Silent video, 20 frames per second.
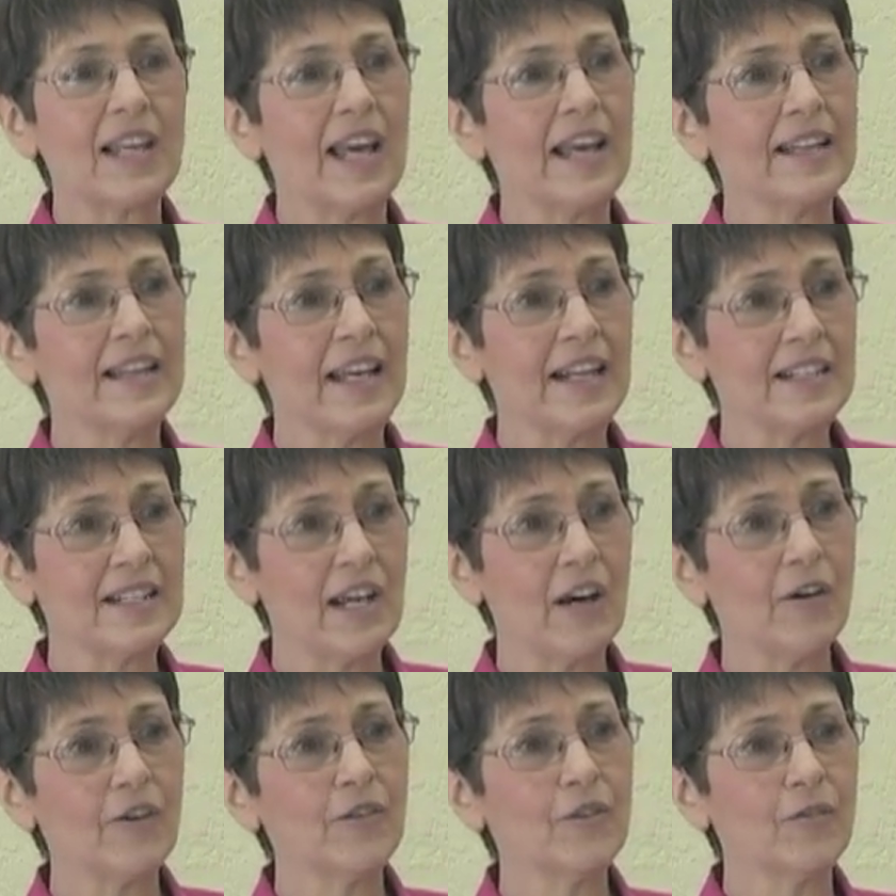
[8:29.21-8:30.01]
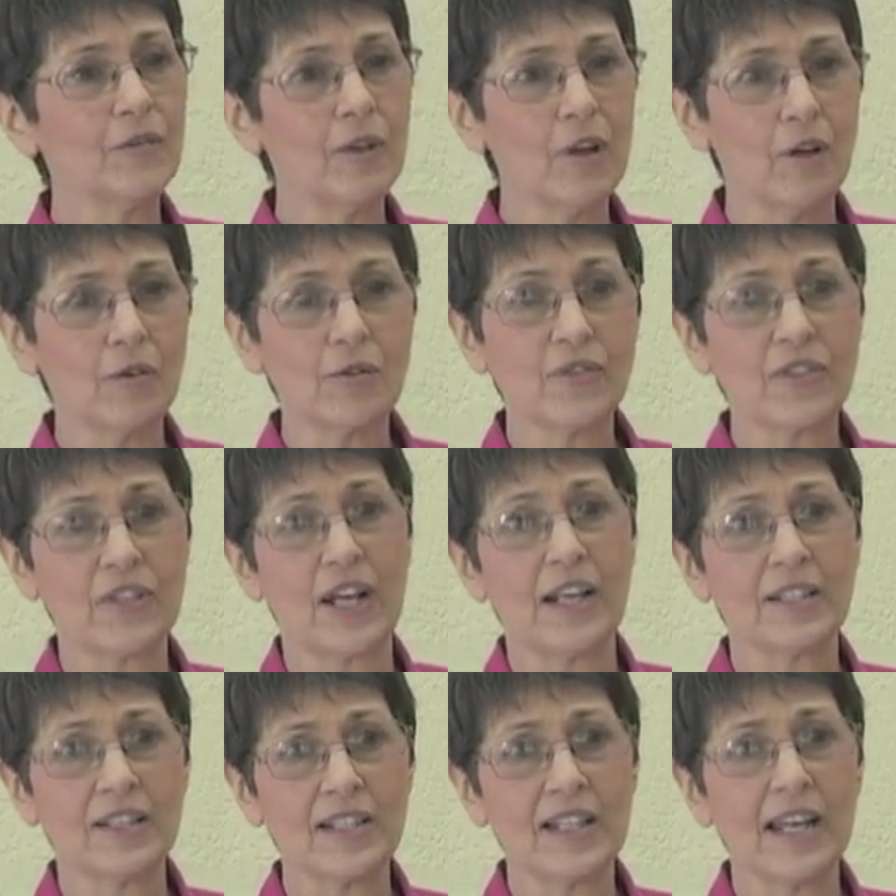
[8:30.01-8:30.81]
and they tell you low
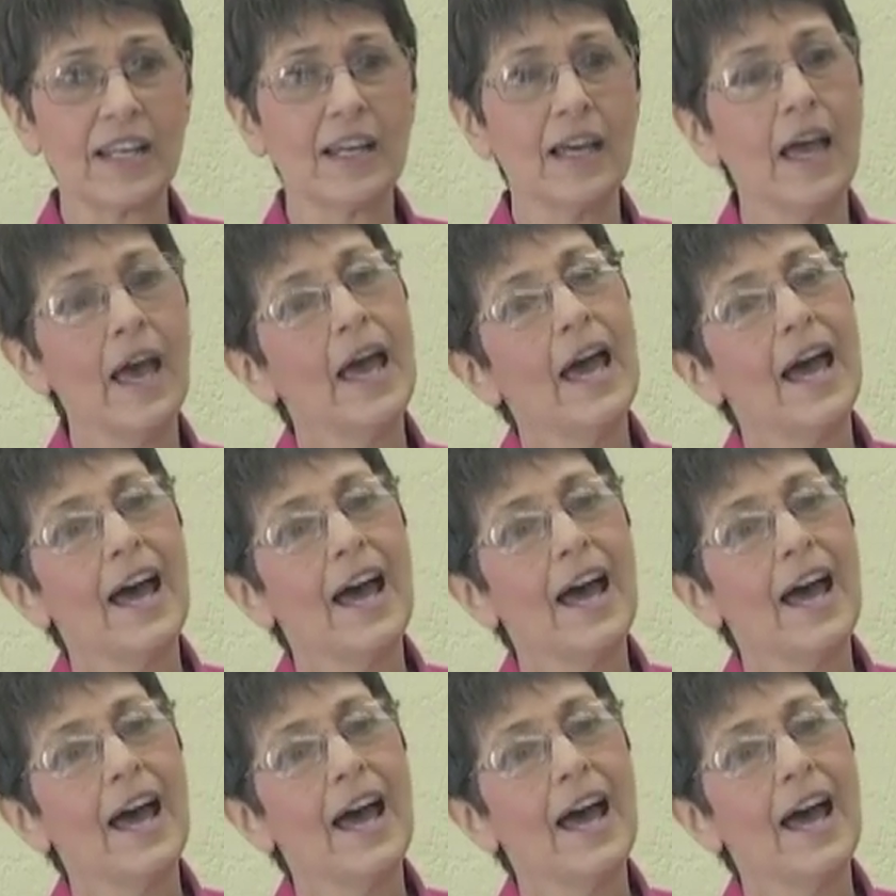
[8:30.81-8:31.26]
sudsing.